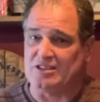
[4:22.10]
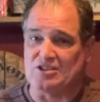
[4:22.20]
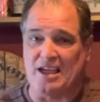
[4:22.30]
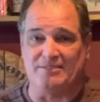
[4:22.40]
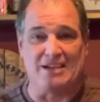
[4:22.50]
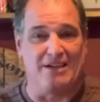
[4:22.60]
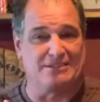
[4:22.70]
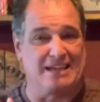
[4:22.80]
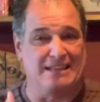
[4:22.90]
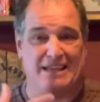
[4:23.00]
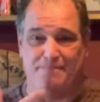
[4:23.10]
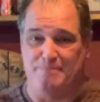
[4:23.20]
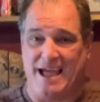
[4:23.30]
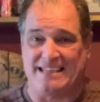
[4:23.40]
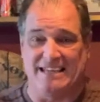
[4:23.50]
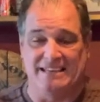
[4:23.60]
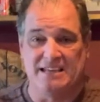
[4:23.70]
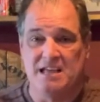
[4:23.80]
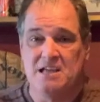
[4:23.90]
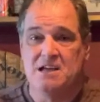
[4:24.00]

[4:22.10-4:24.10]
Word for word: at the same time get that back in